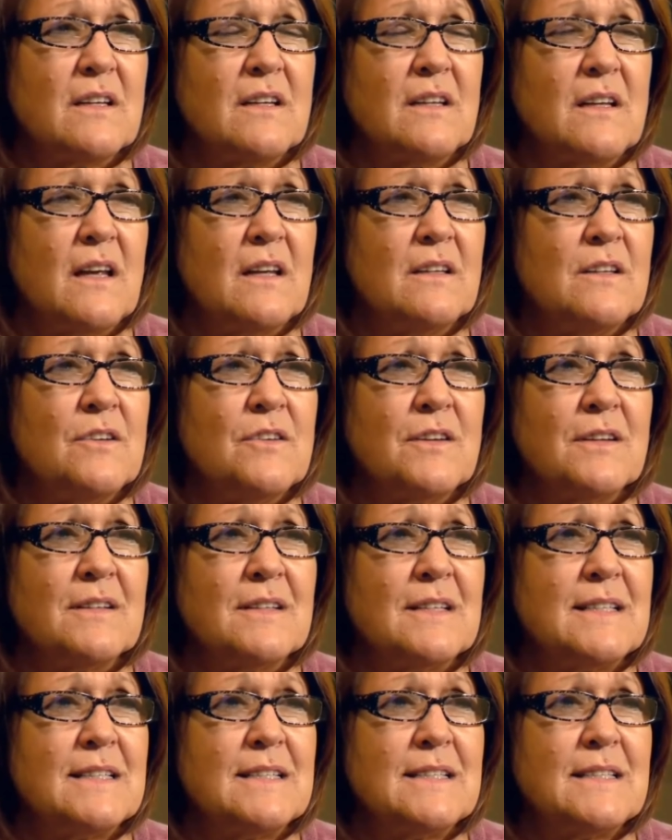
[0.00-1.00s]
You
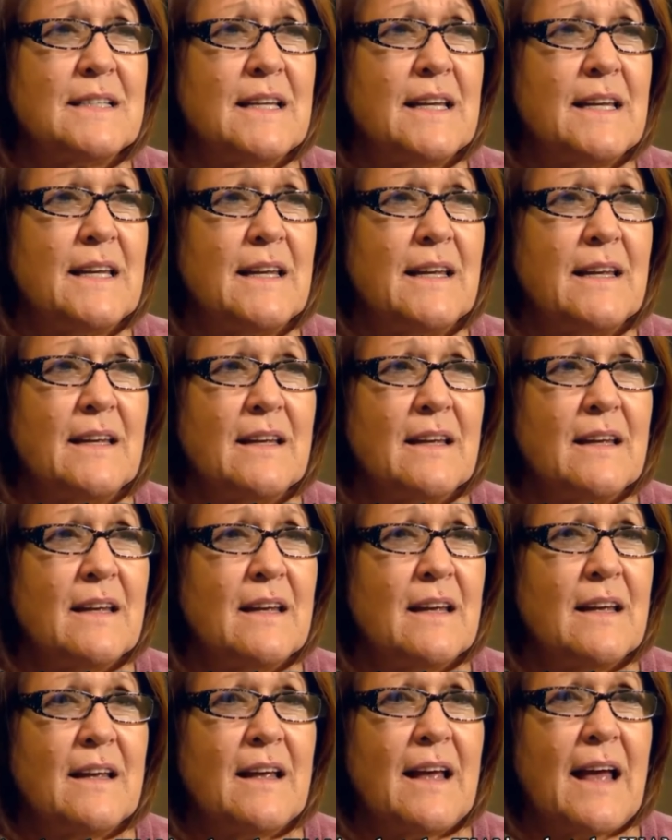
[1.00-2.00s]
can see
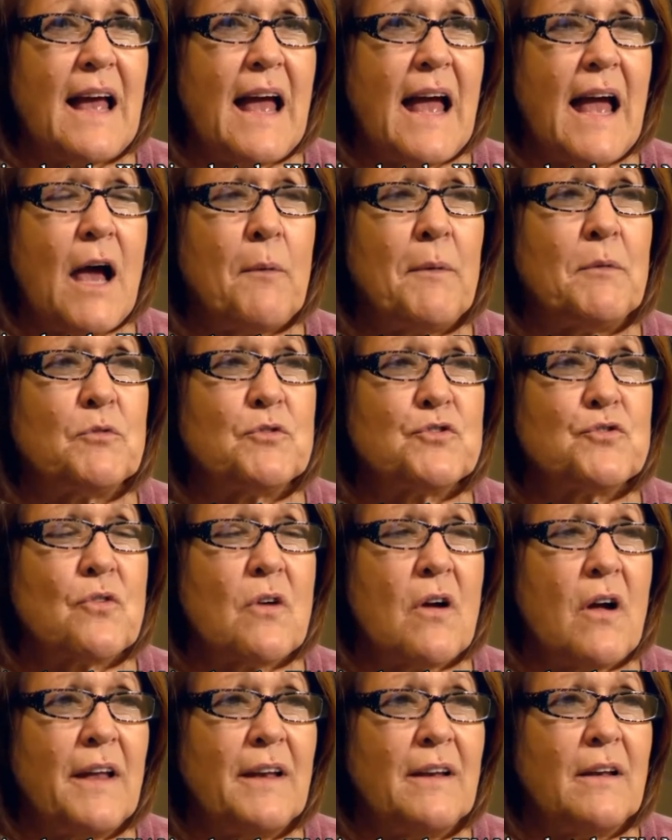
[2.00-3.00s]
how he was
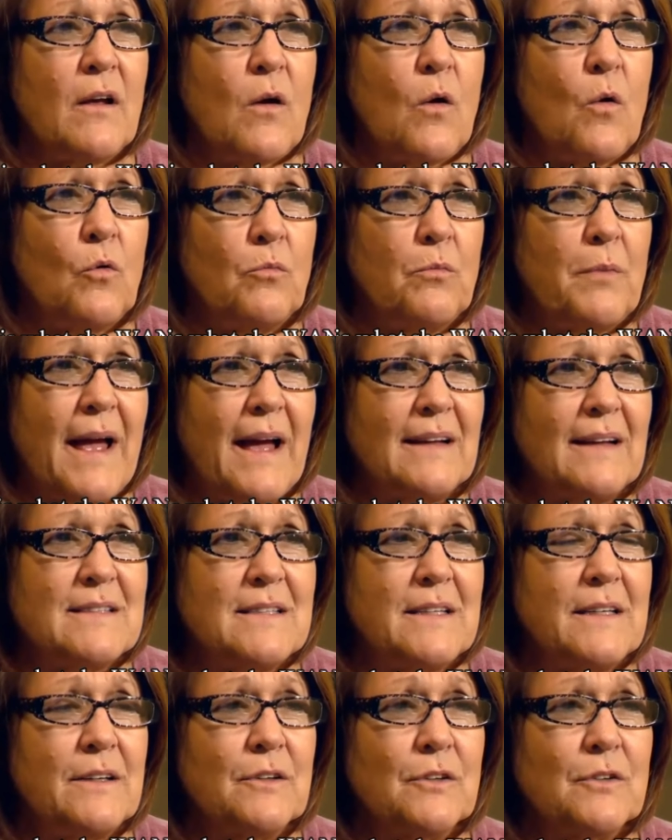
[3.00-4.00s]
trying to hold back
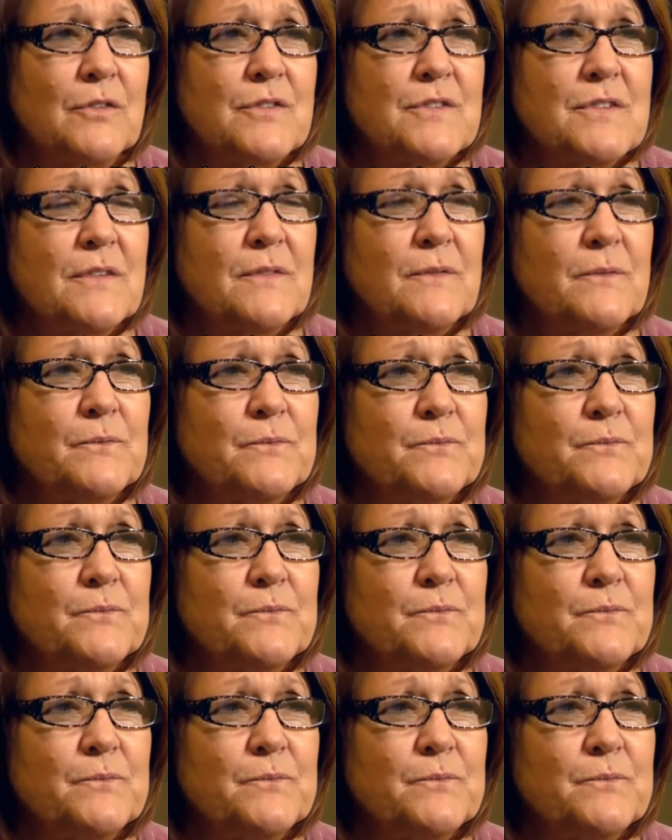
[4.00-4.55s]
tears.